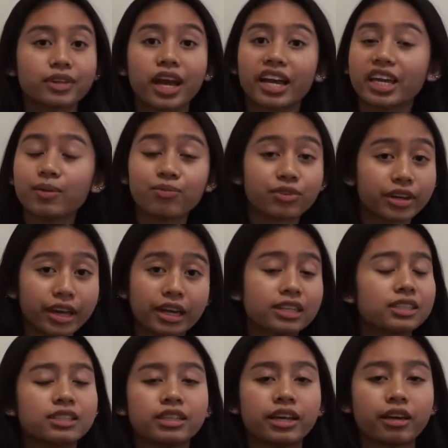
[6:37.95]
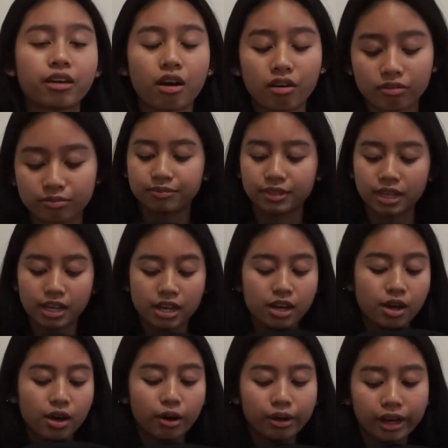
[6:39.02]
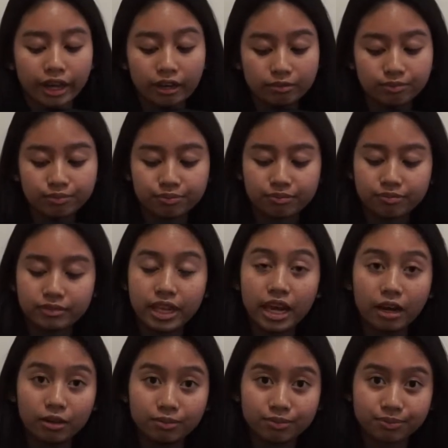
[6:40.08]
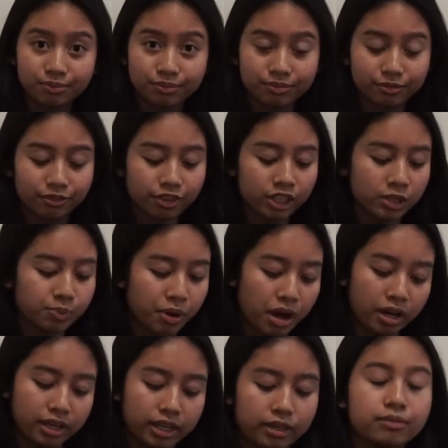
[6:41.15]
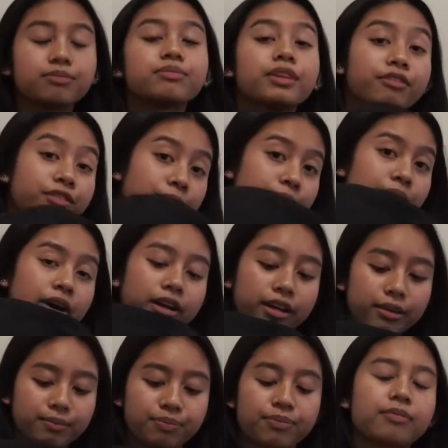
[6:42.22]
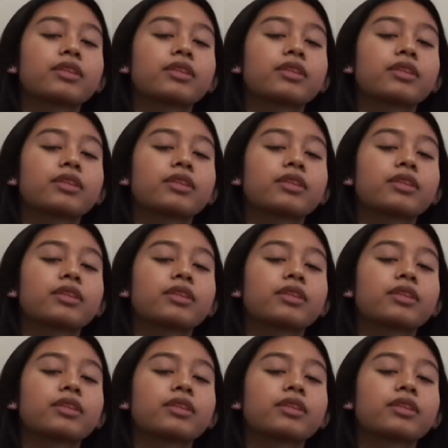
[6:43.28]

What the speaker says: I keep forgetting to take it off. Okay, now, first pocket, the front pocket.